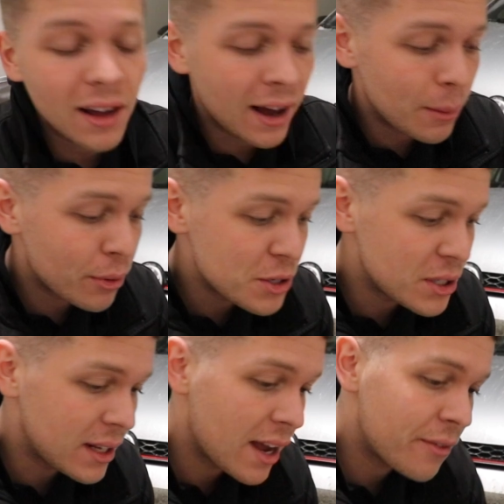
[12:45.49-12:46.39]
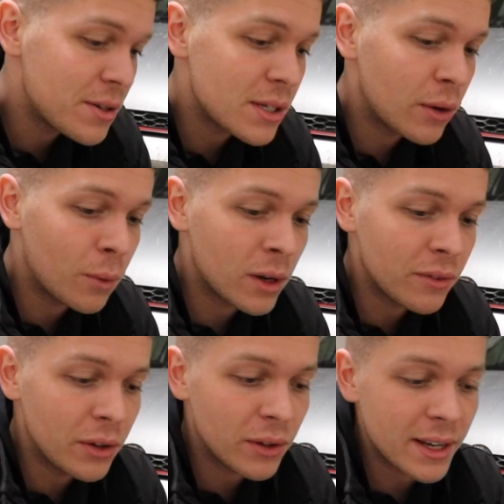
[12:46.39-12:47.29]
I appreciate every single one
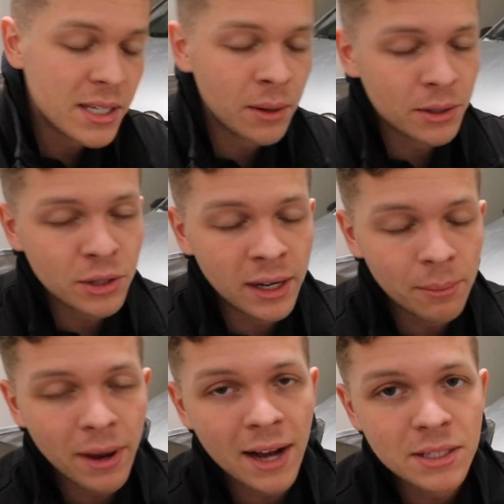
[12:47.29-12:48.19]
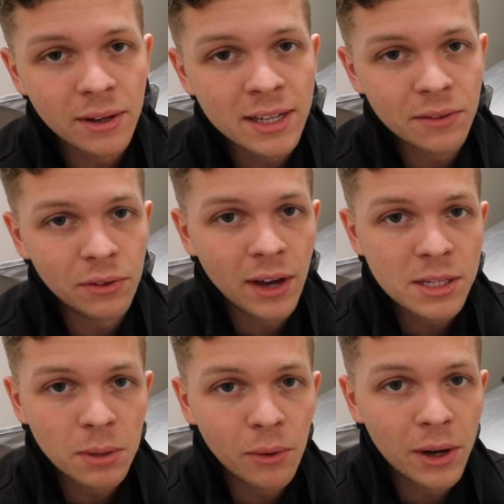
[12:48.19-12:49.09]
of you. Like I said, I'm gonna try and get back to you guys if you
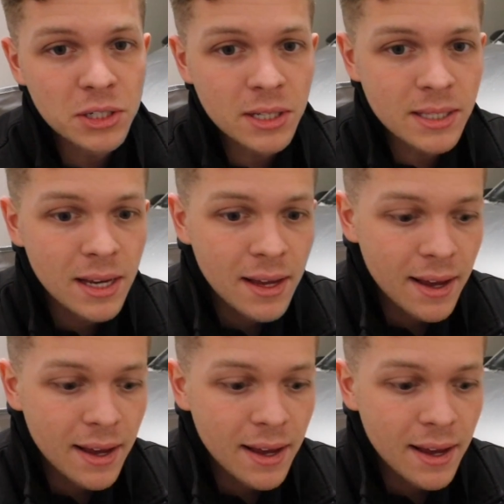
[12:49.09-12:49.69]
ask me questions.